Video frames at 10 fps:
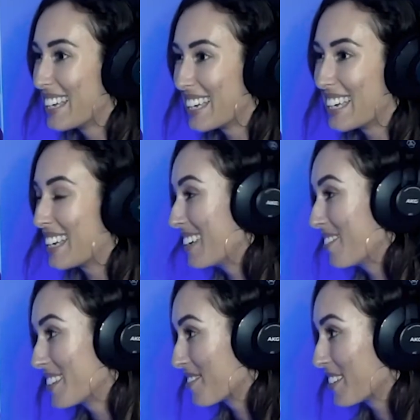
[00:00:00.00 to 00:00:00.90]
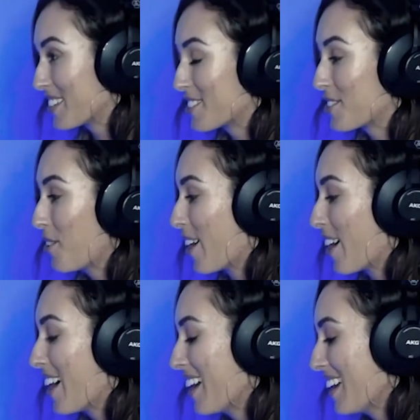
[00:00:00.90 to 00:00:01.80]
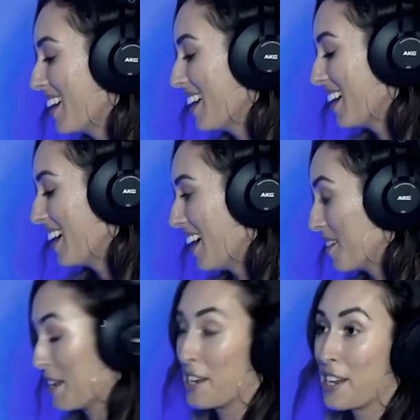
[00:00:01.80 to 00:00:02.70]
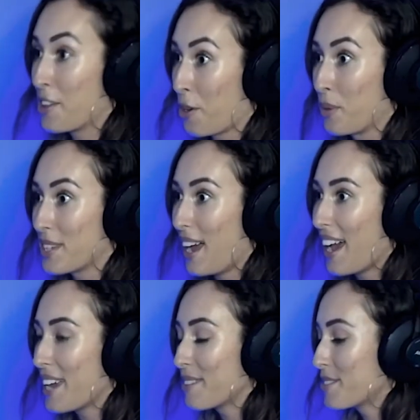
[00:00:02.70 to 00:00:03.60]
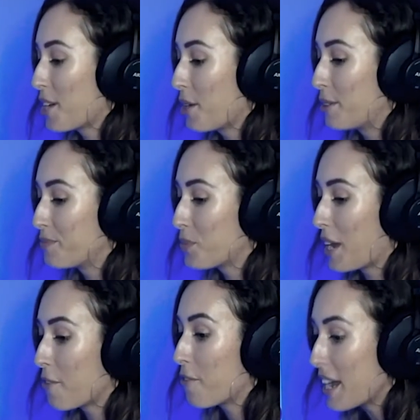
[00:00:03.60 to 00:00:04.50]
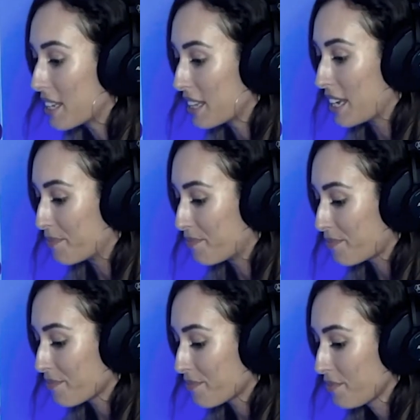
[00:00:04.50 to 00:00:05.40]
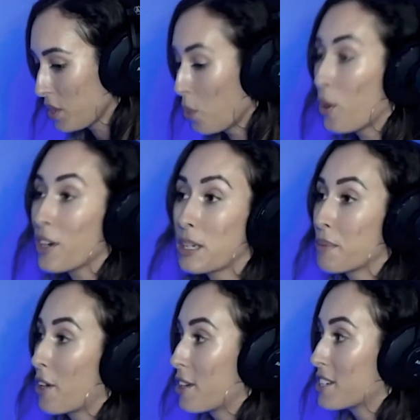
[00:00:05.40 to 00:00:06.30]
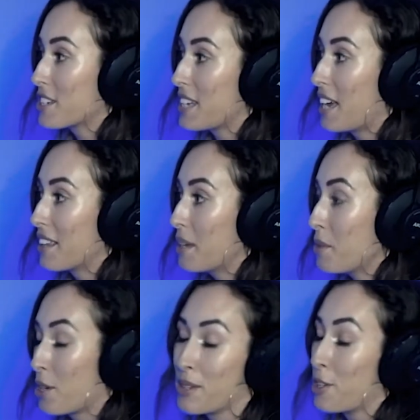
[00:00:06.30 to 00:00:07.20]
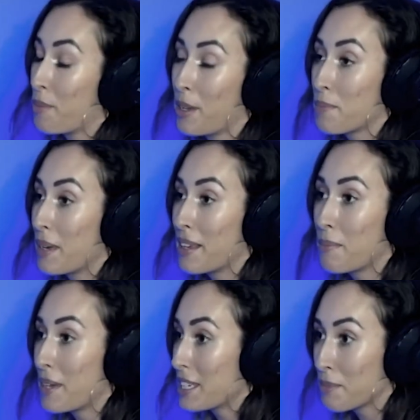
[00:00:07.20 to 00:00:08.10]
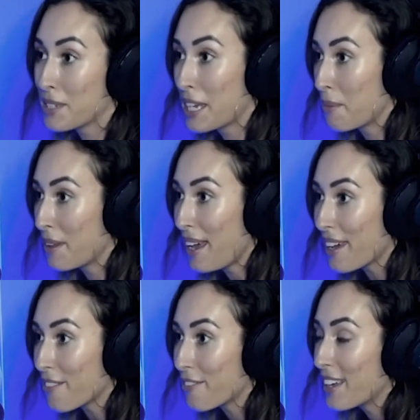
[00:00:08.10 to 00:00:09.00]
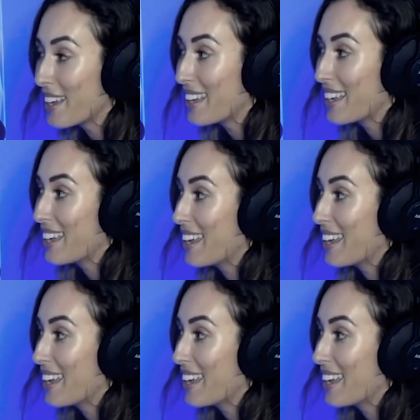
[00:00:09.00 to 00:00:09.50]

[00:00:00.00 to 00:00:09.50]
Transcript: Yeah. he wasn't really sure. Uh, and neither was I. So when I finally worked up the courage to tell him, you know, he told me I was making the biggest mistake of my life. Yeah.